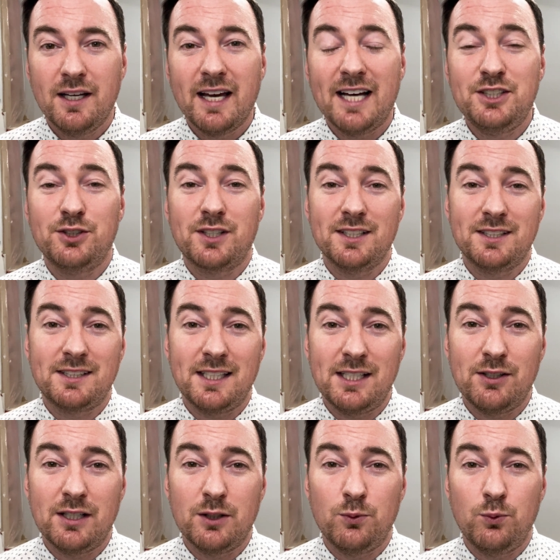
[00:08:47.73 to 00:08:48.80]
as you're
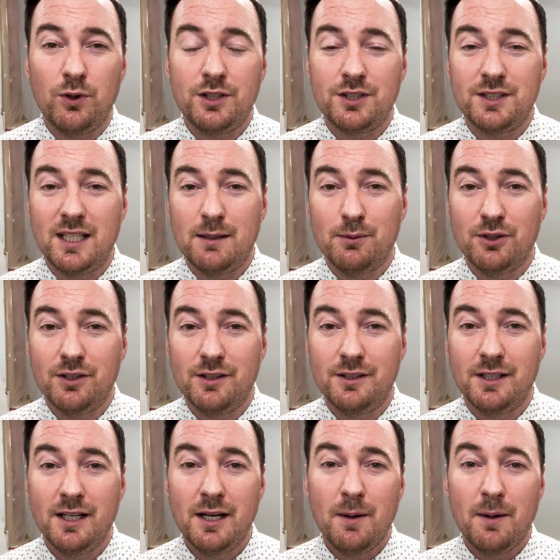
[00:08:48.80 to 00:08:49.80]
considering which neighborhood